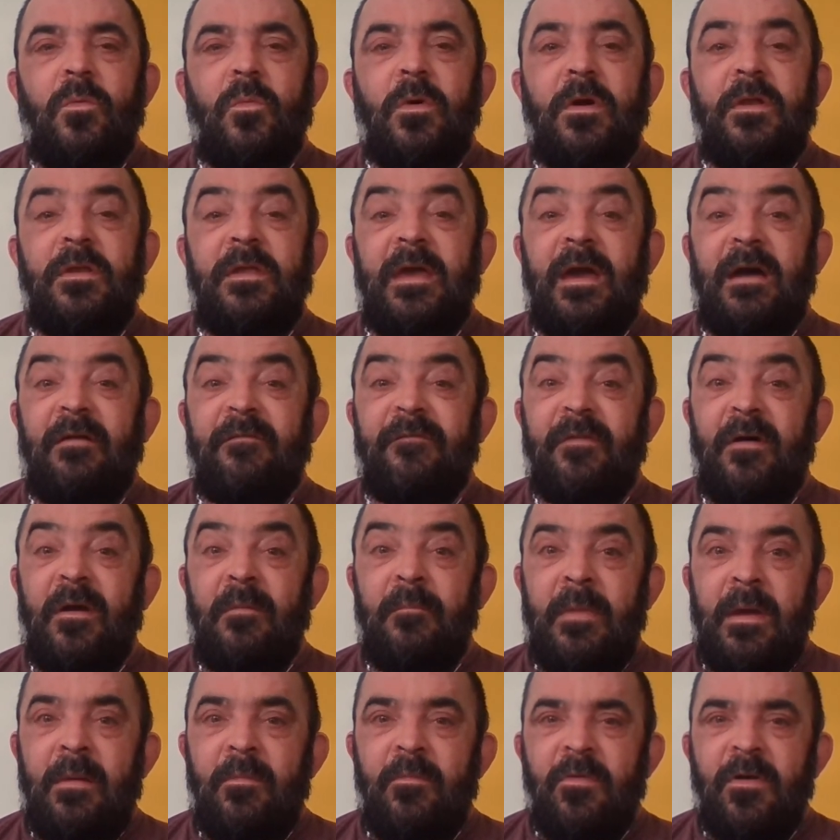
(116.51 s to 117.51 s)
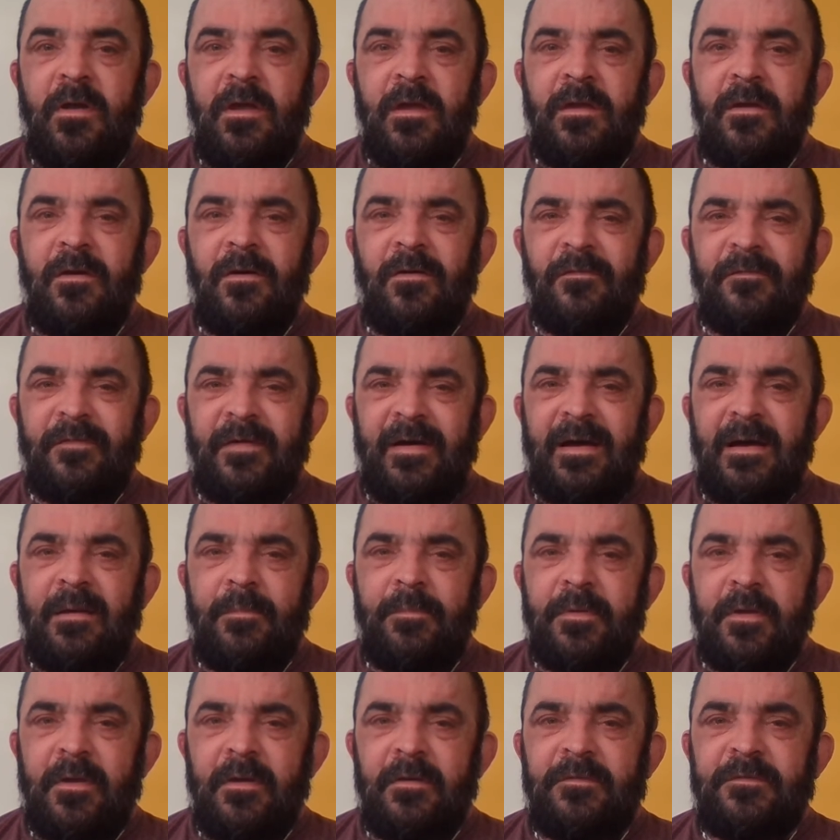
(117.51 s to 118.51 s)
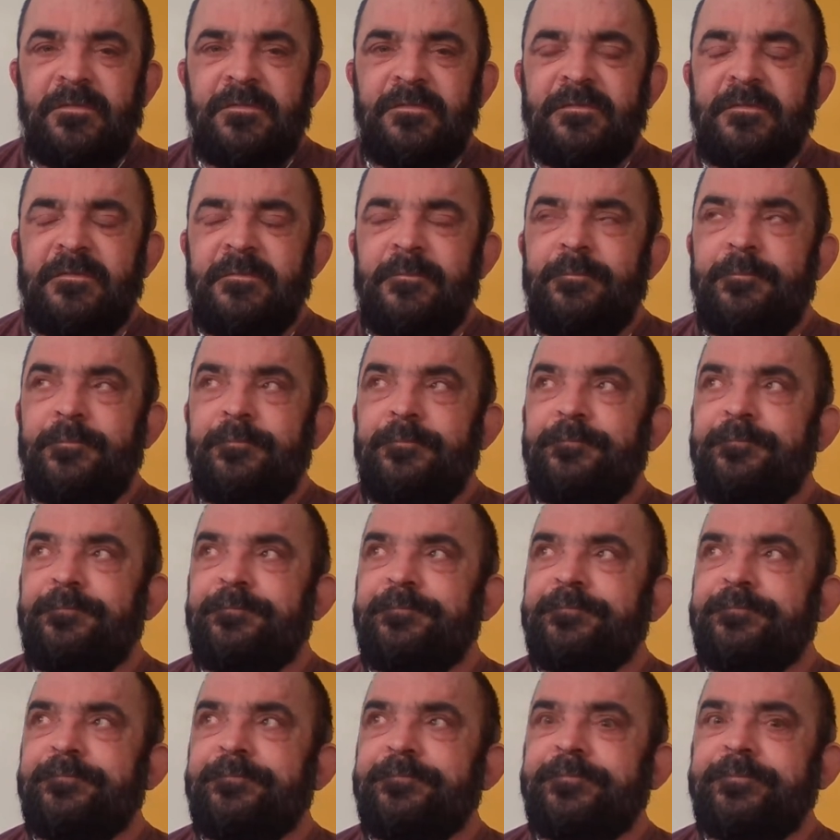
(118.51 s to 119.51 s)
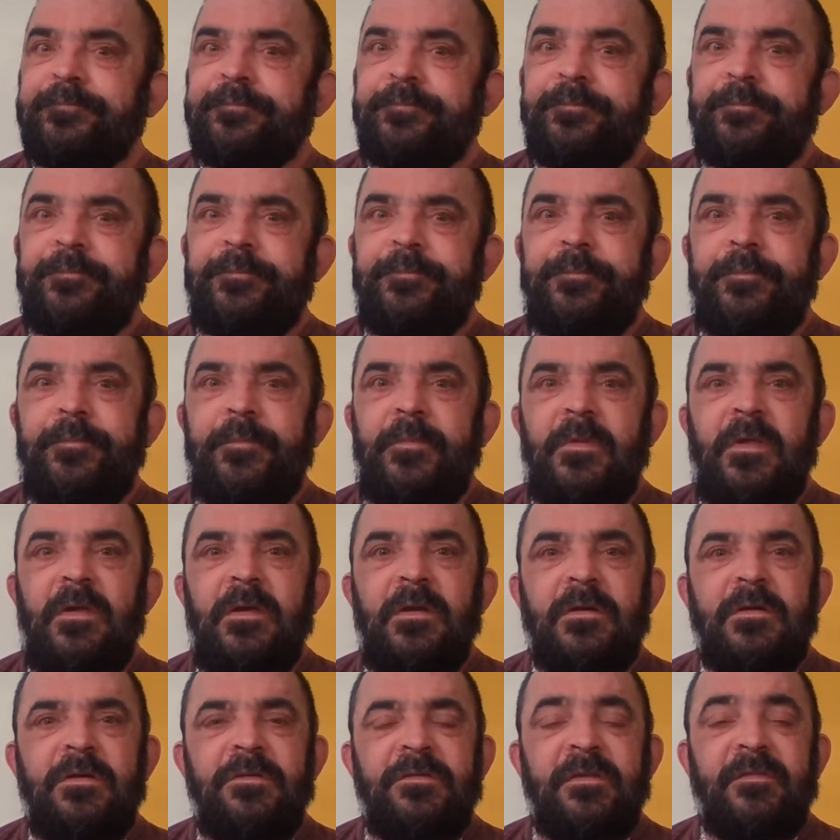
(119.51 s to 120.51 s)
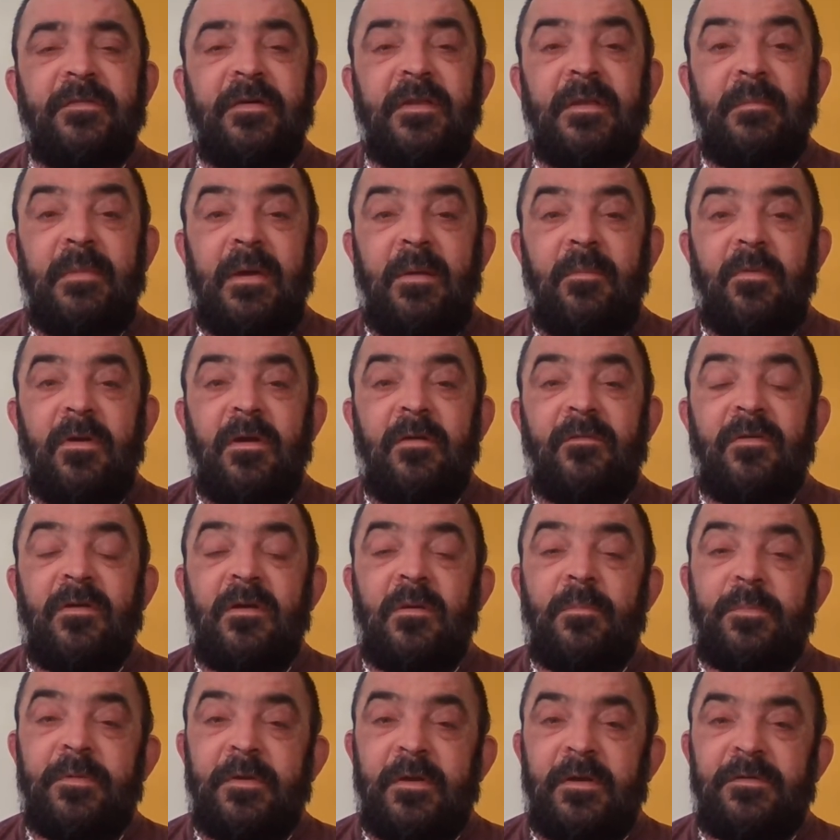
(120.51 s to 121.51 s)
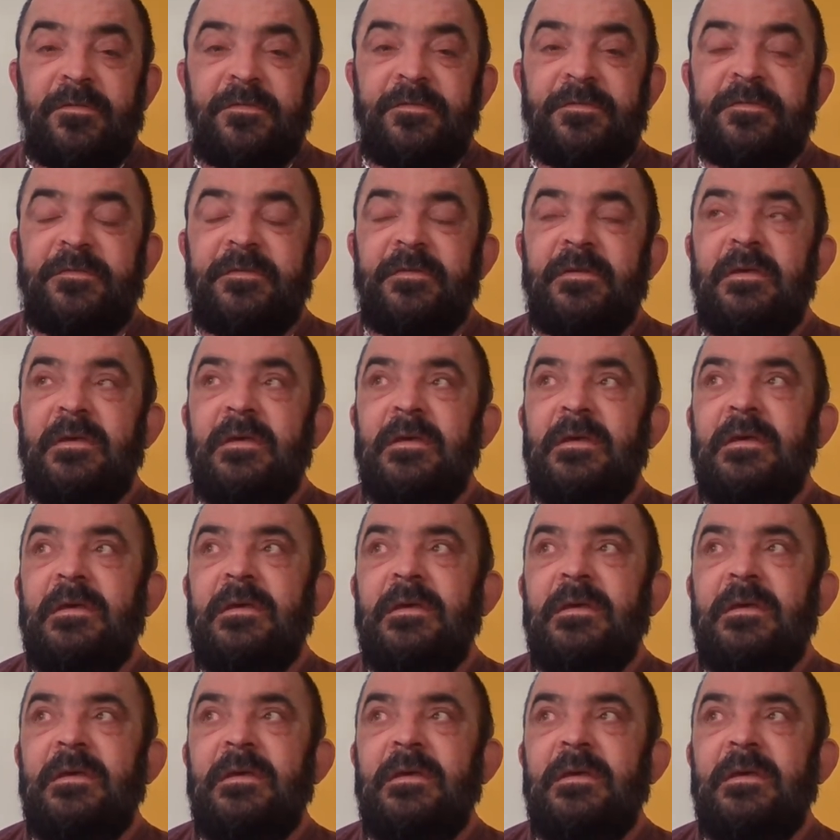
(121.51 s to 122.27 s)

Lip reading: when you have no memory of that abuse. Because if you had a memory of the abuse,